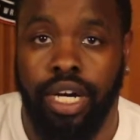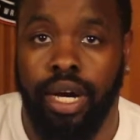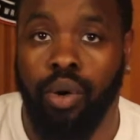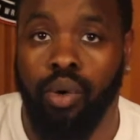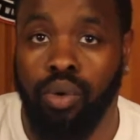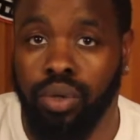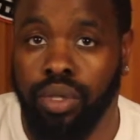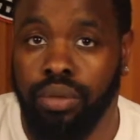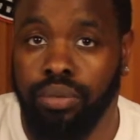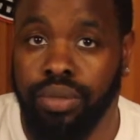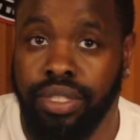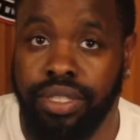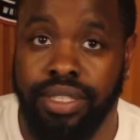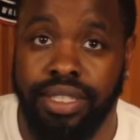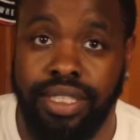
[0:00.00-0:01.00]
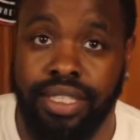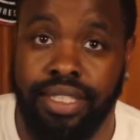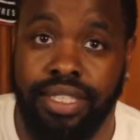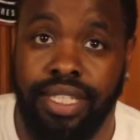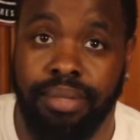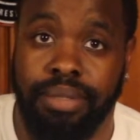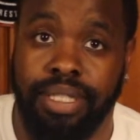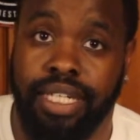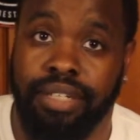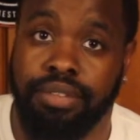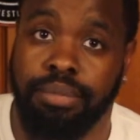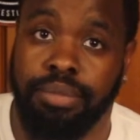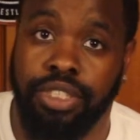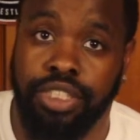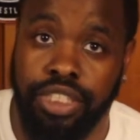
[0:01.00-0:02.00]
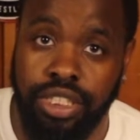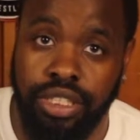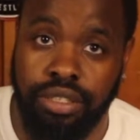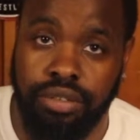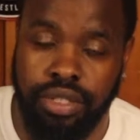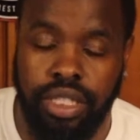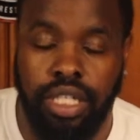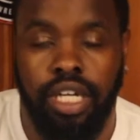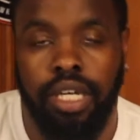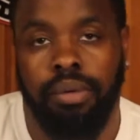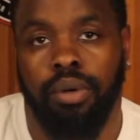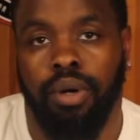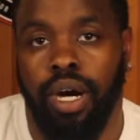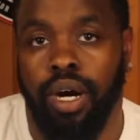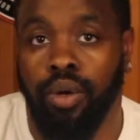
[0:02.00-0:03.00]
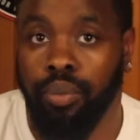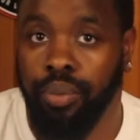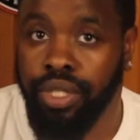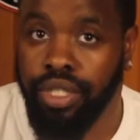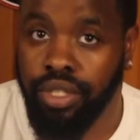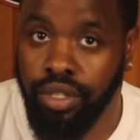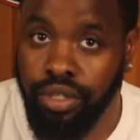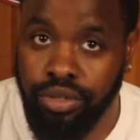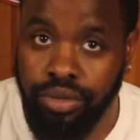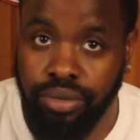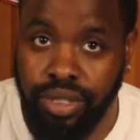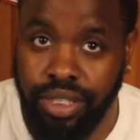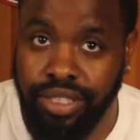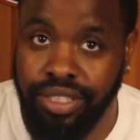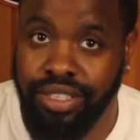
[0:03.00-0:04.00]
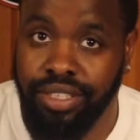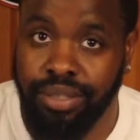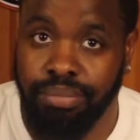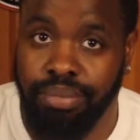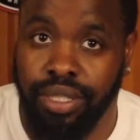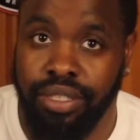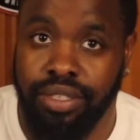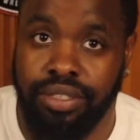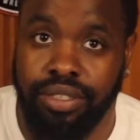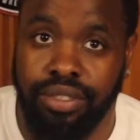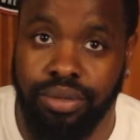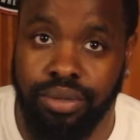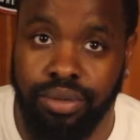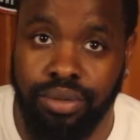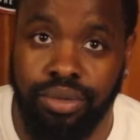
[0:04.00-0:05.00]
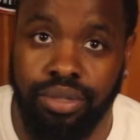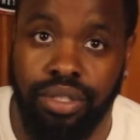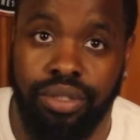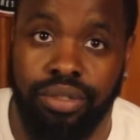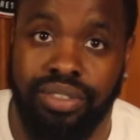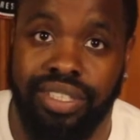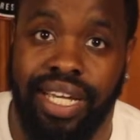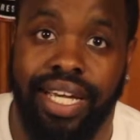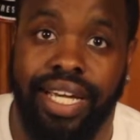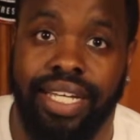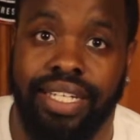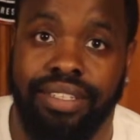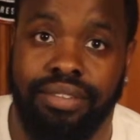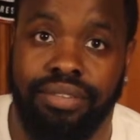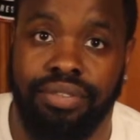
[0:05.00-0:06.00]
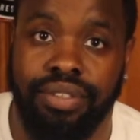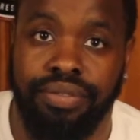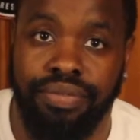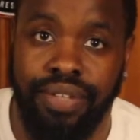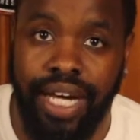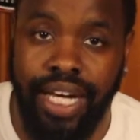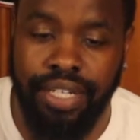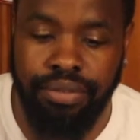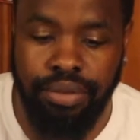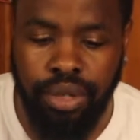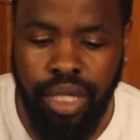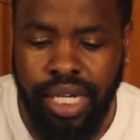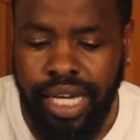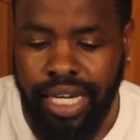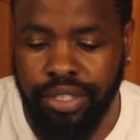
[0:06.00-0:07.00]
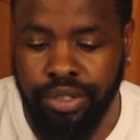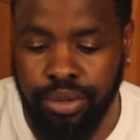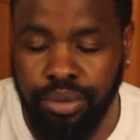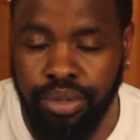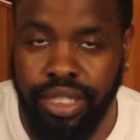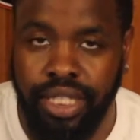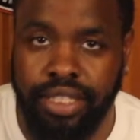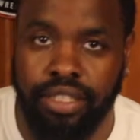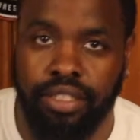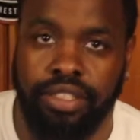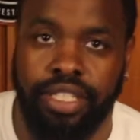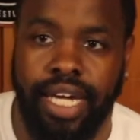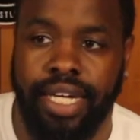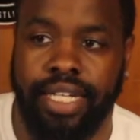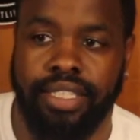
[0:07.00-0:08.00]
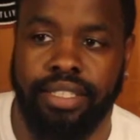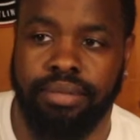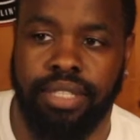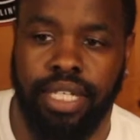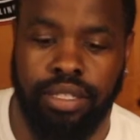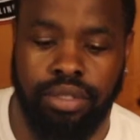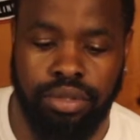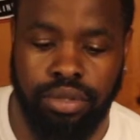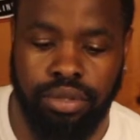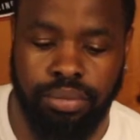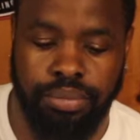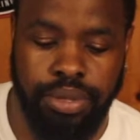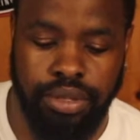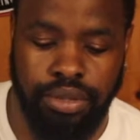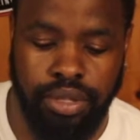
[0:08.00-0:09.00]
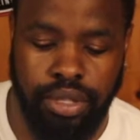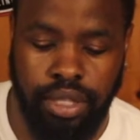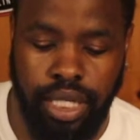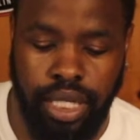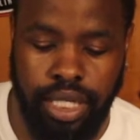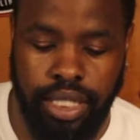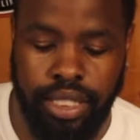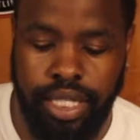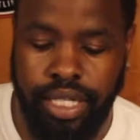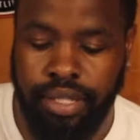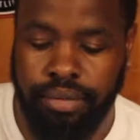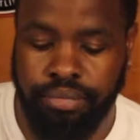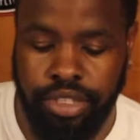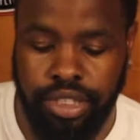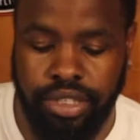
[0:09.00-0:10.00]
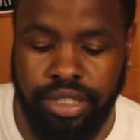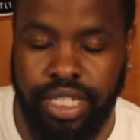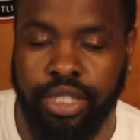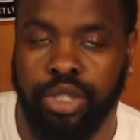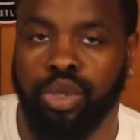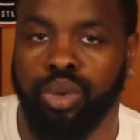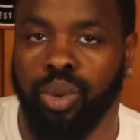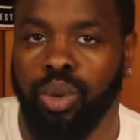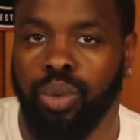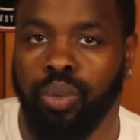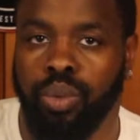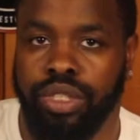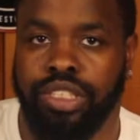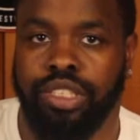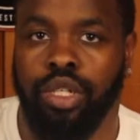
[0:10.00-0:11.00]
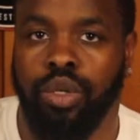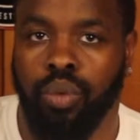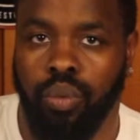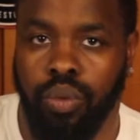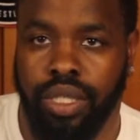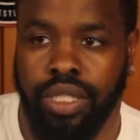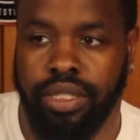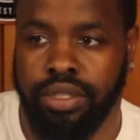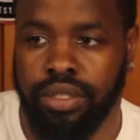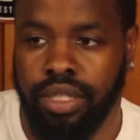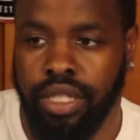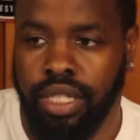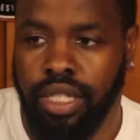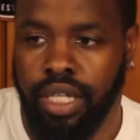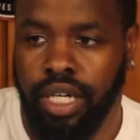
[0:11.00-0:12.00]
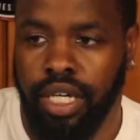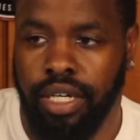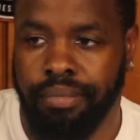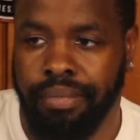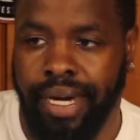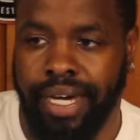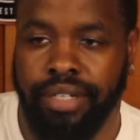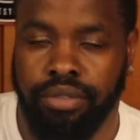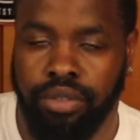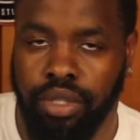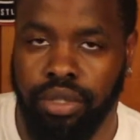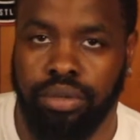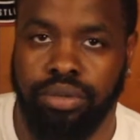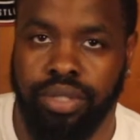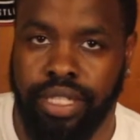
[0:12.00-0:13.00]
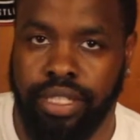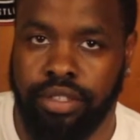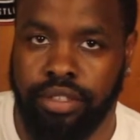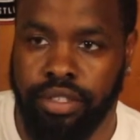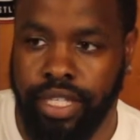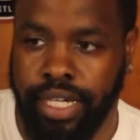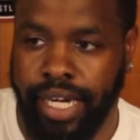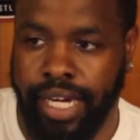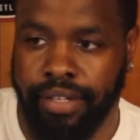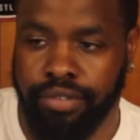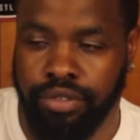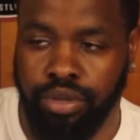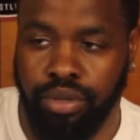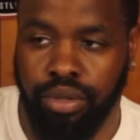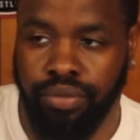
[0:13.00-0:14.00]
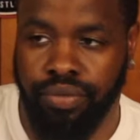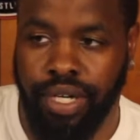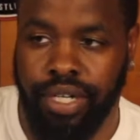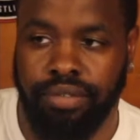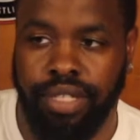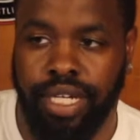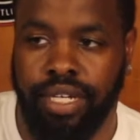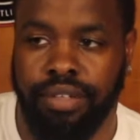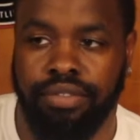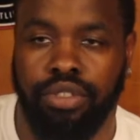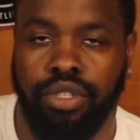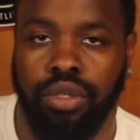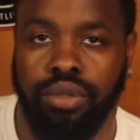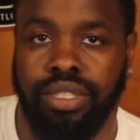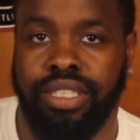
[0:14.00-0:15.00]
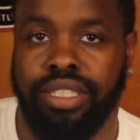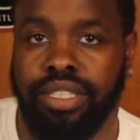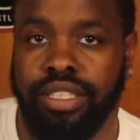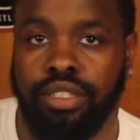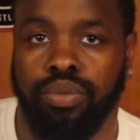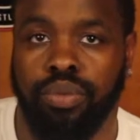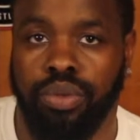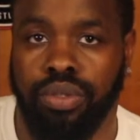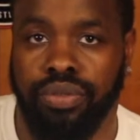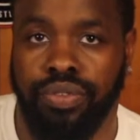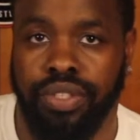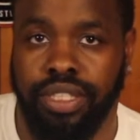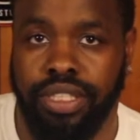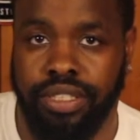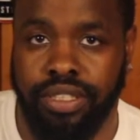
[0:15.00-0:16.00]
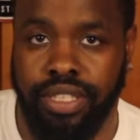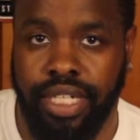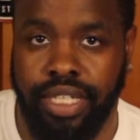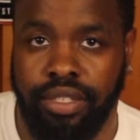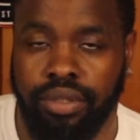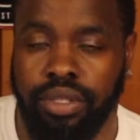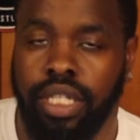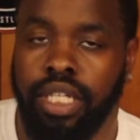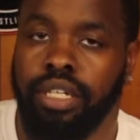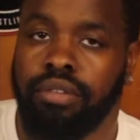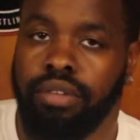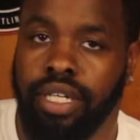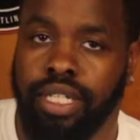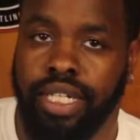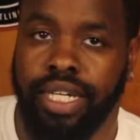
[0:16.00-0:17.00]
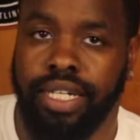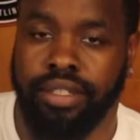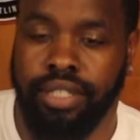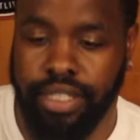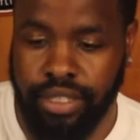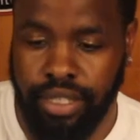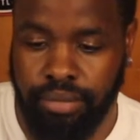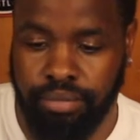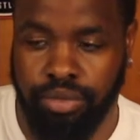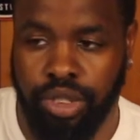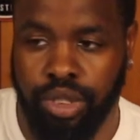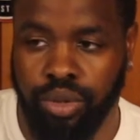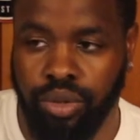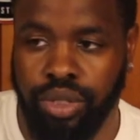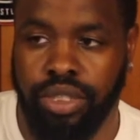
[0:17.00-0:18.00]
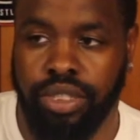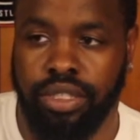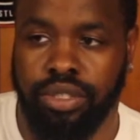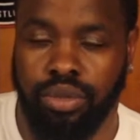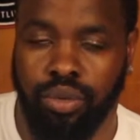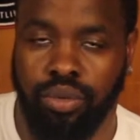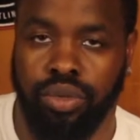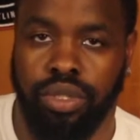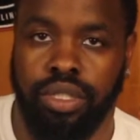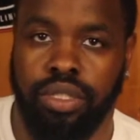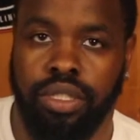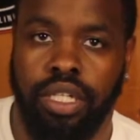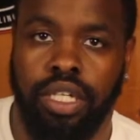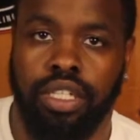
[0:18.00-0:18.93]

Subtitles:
Or we could get them in Heavy Machinery. Or we could also get the Good Brothers and the Usos and the Revival. I do think the tag team titles are going to be on the line. I'm just not sure which ones. I know that they have 205 Live. Tony Nese will defend his title. Right now, as I'm recording this on